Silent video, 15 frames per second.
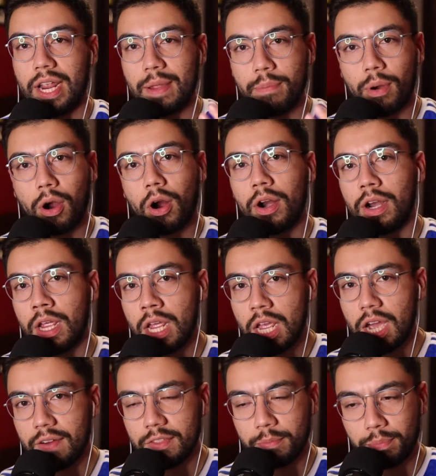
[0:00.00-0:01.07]
a part
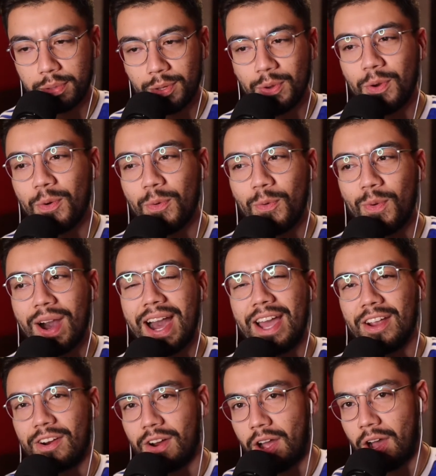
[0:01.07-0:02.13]
of the Blue
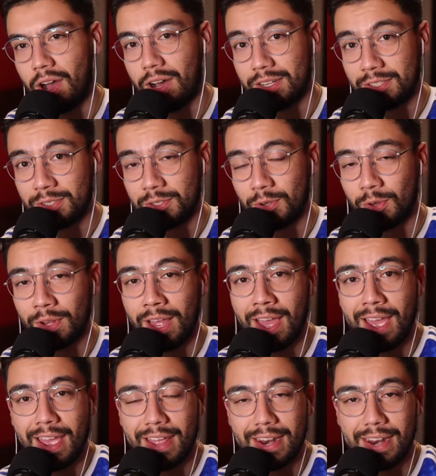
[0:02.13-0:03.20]
Wire Hustle
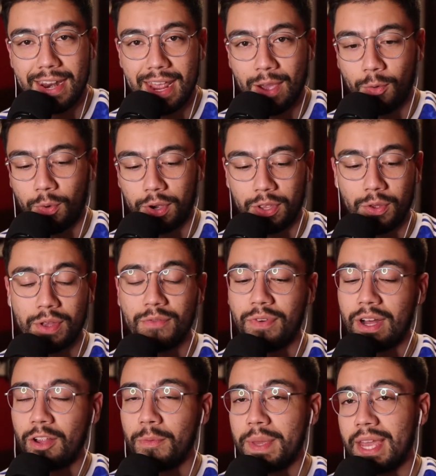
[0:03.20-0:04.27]
Network. You can
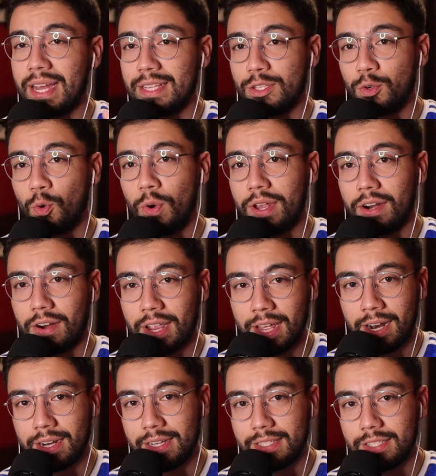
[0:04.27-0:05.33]
follow me on Twitter
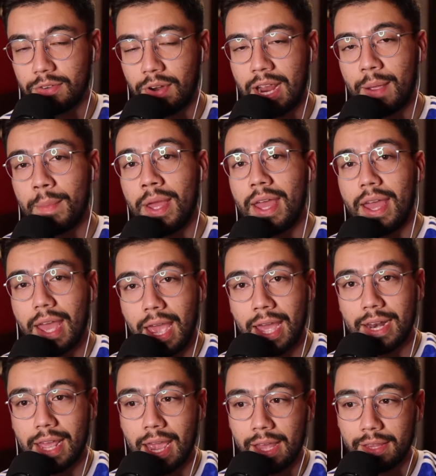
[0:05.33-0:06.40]
and on Instagram
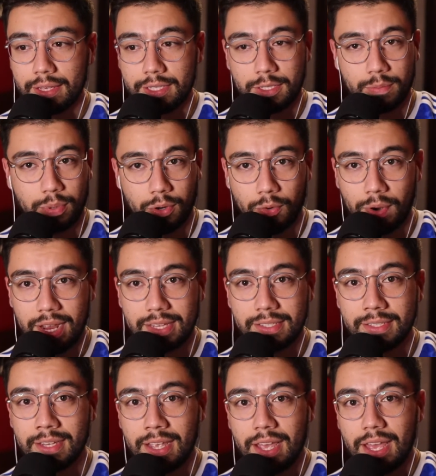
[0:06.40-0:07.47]
at Alex
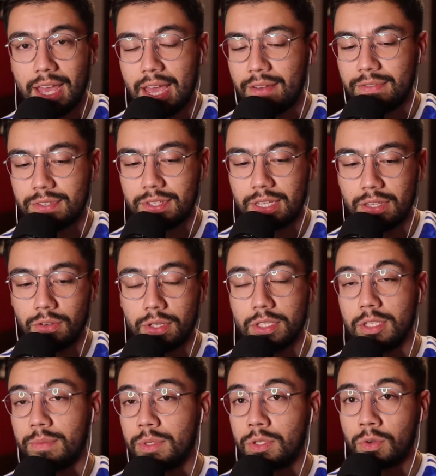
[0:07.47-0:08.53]
Perez FC. You can
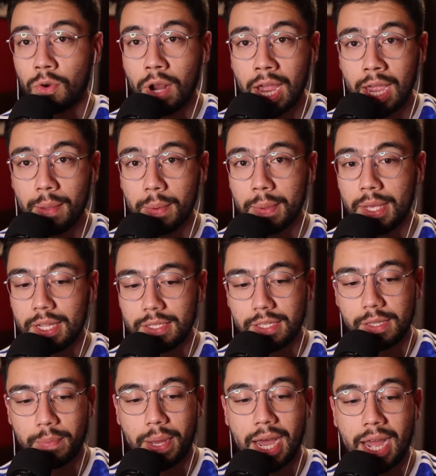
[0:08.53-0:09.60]
subscribe to
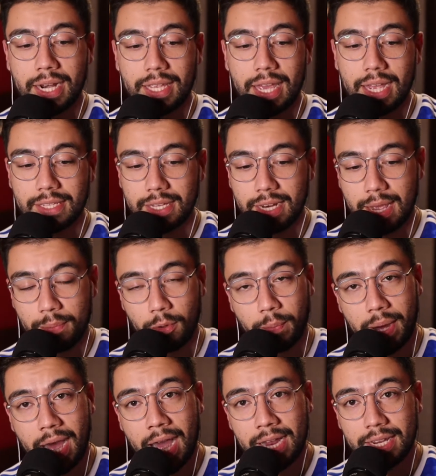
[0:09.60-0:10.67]
the podcast on Apple
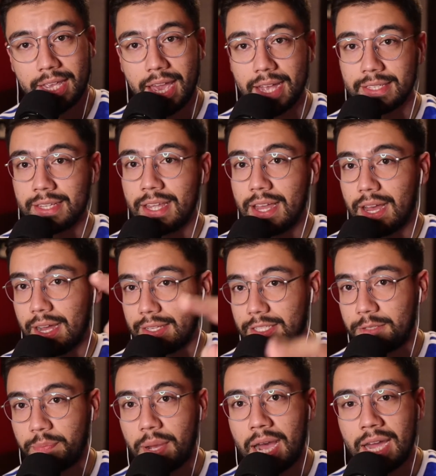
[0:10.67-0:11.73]
Podcasts, on
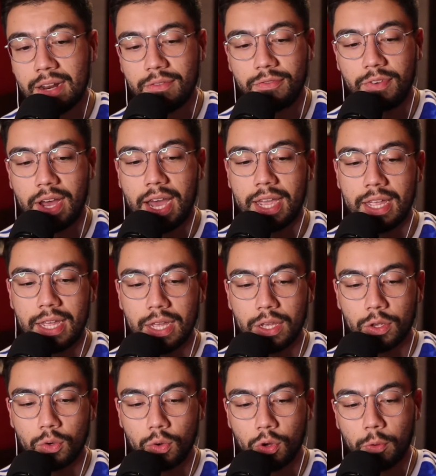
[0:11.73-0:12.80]
Spotify,
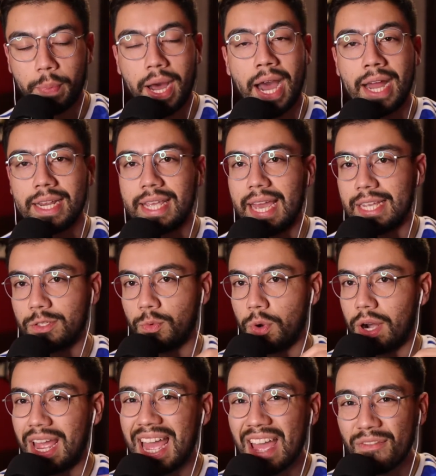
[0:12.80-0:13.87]
Google Podcasts,
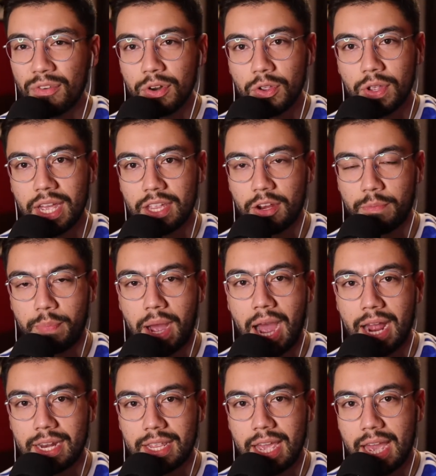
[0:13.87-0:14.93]
wherever you get your
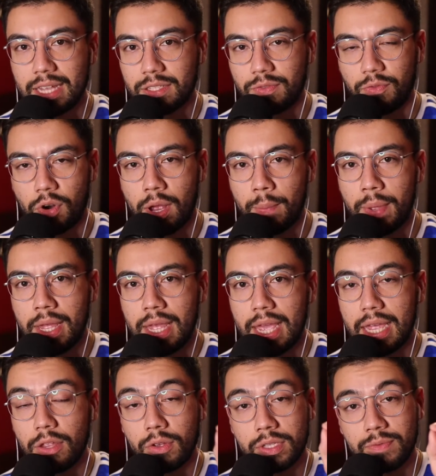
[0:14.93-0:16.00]
podcasts from.
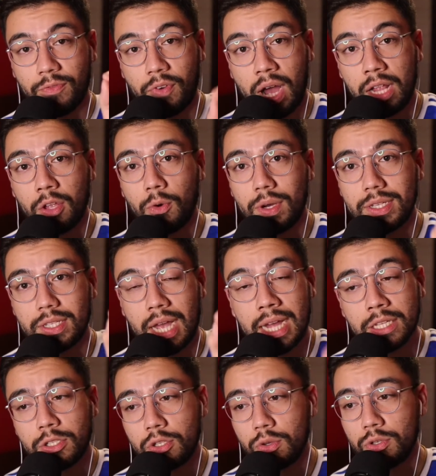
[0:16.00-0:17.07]
And you can follow us
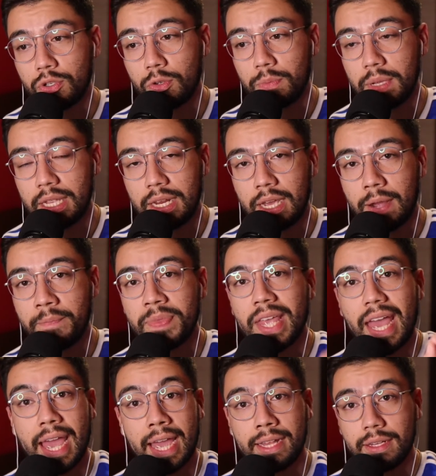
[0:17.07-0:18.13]
on social media
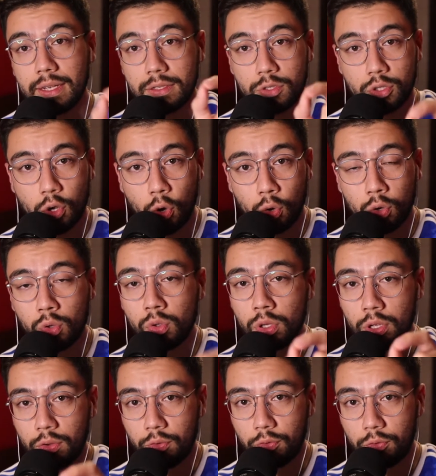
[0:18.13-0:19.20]
at Total
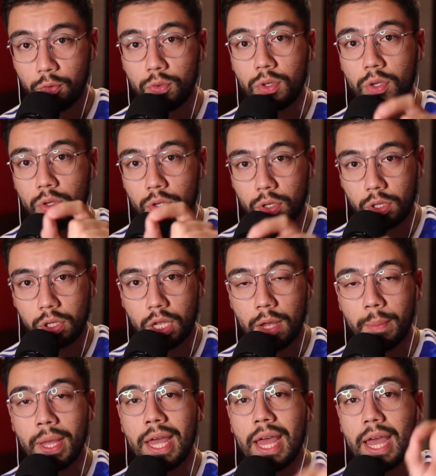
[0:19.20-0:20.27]
Food
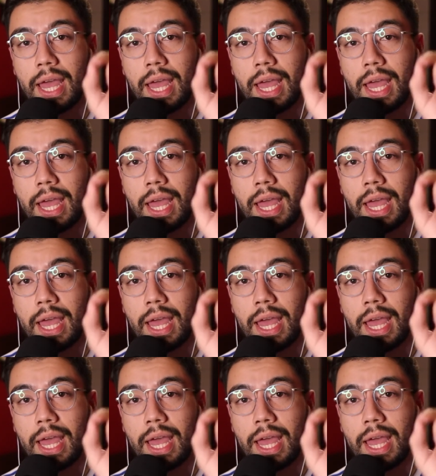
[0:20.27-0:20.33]
Club,